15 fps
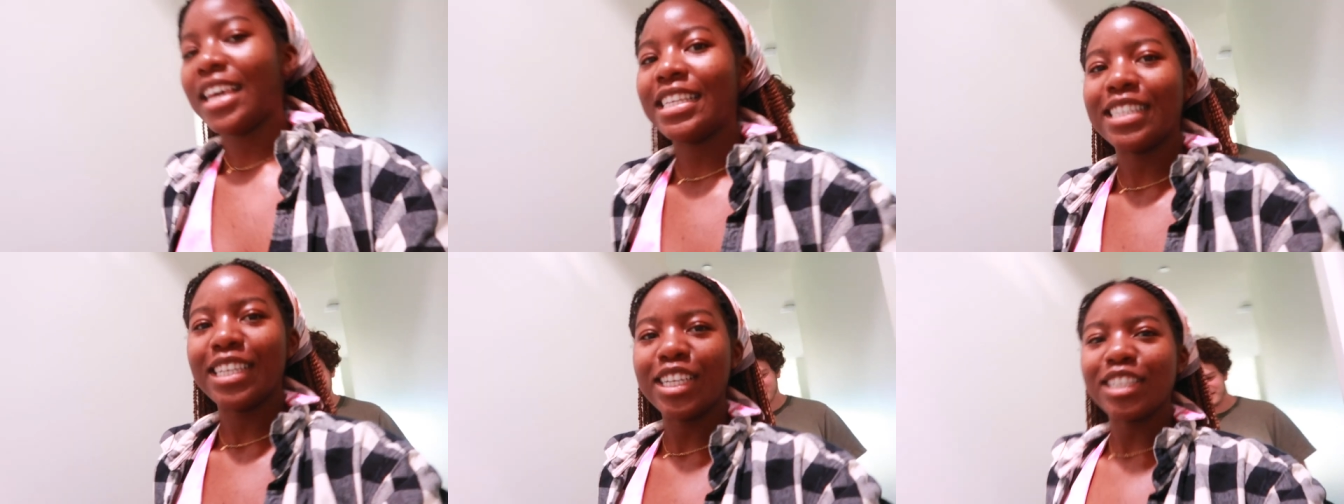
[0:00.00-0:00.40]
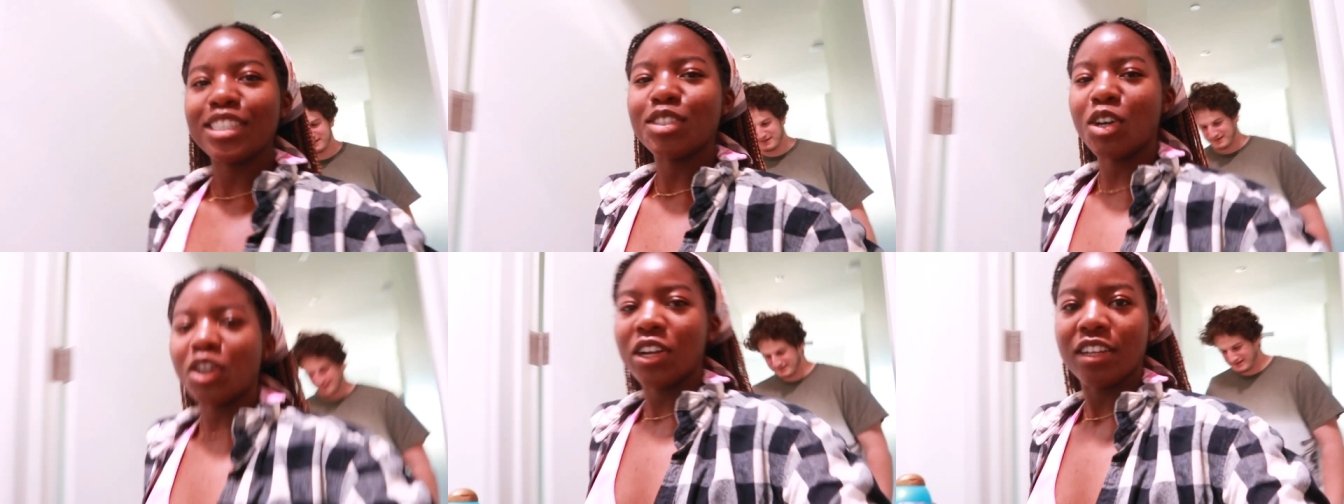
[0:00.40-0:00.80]
he's a good
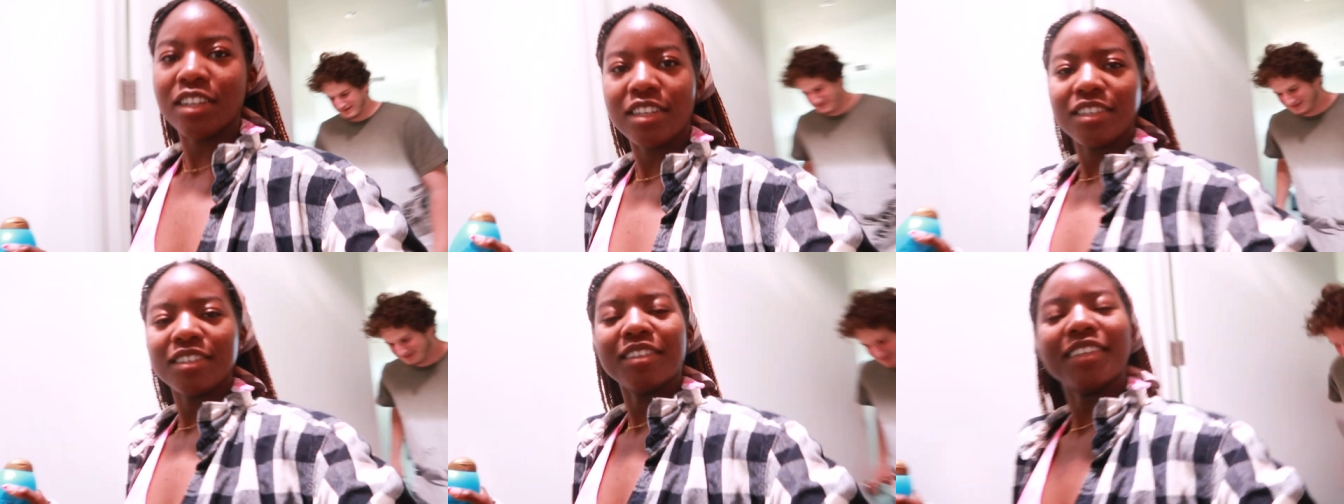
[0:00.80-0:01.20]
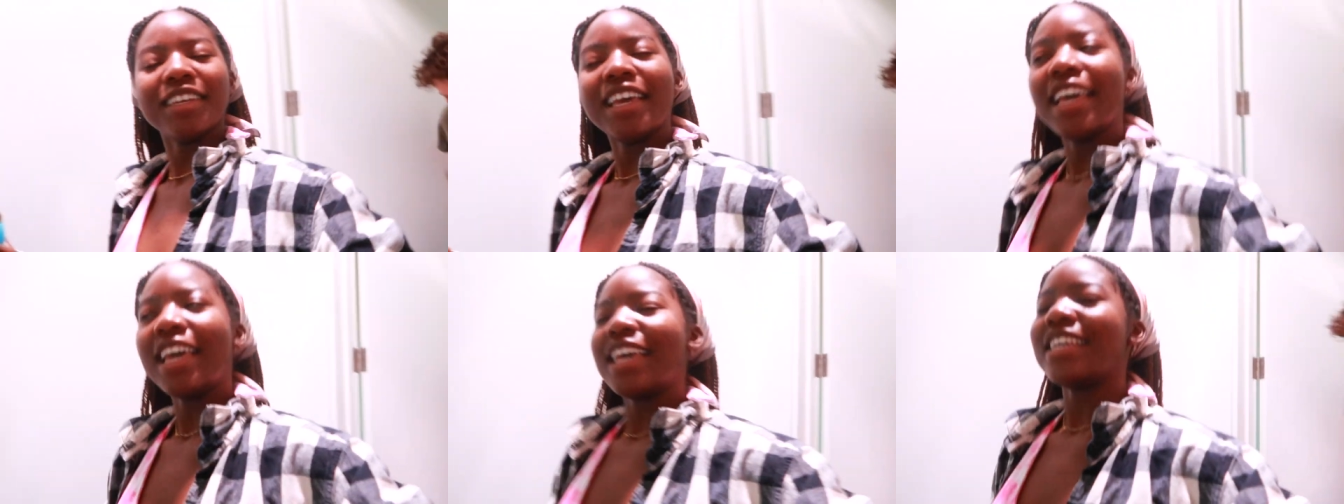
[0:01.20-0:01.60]
dog.
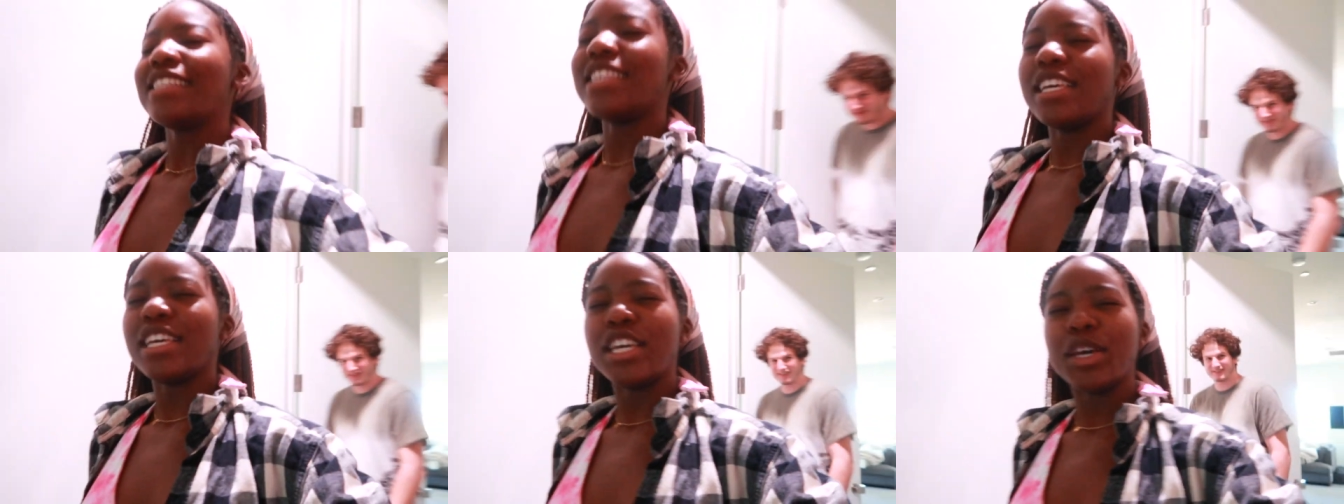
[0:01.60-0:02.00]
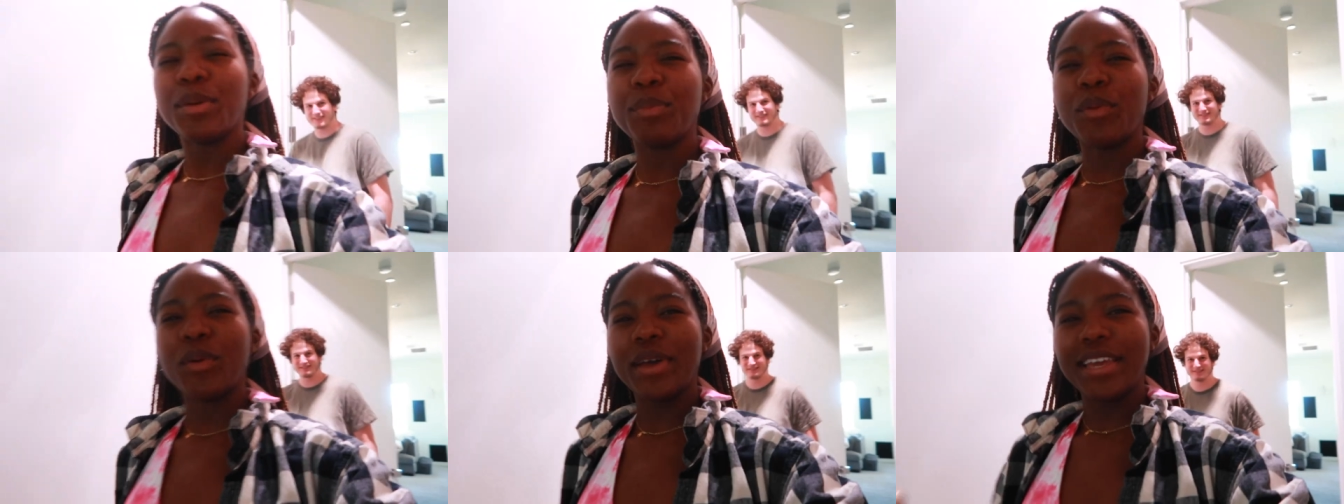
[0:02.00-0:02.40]
He's a
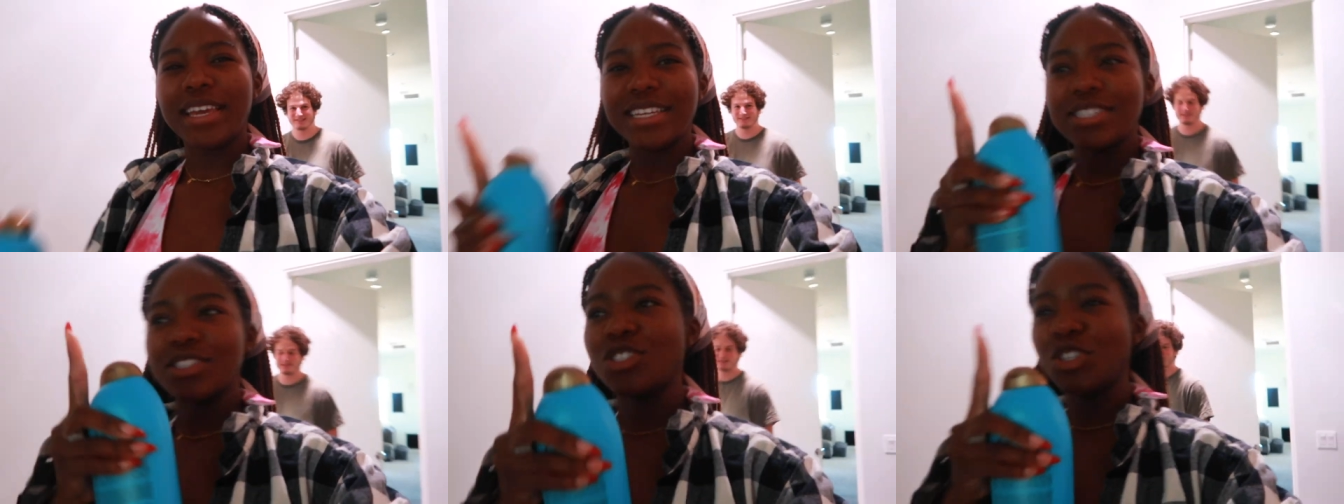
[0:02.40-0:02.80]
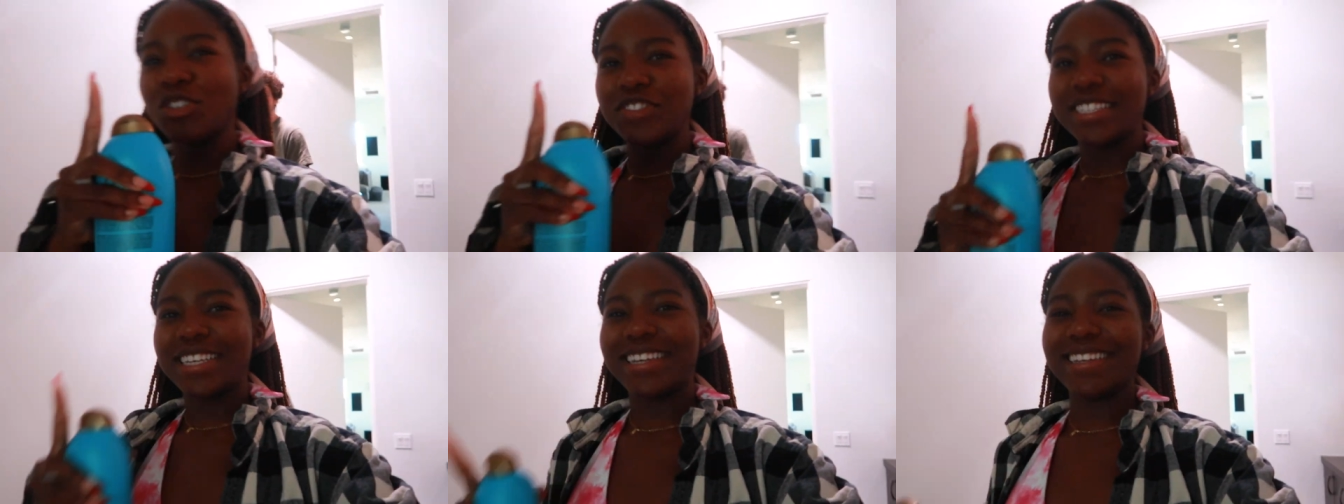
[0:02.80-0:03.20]
good boy he
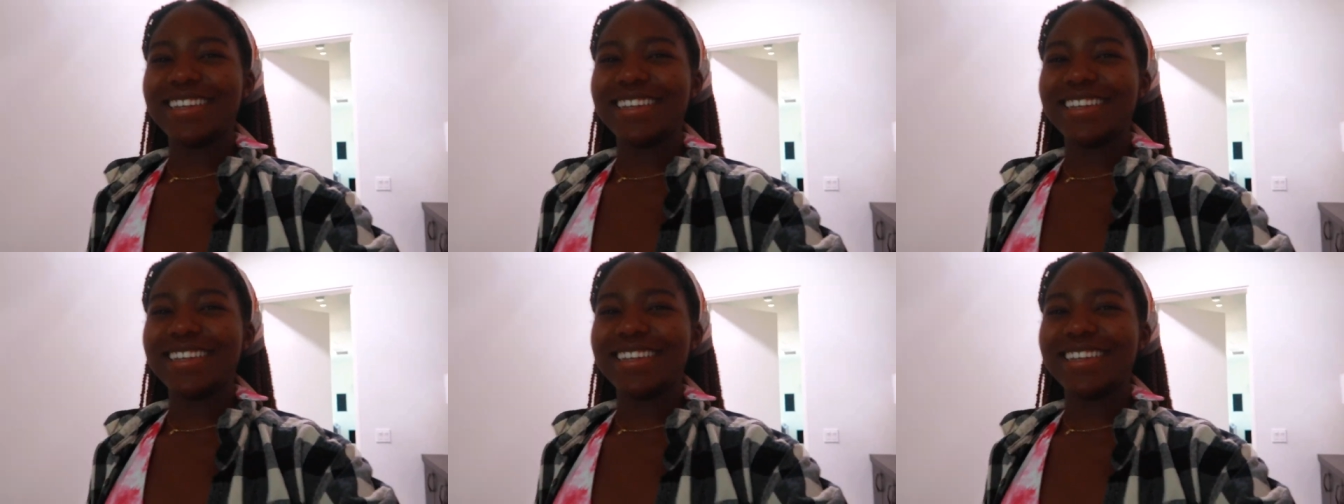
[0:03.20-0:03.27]
deserves it.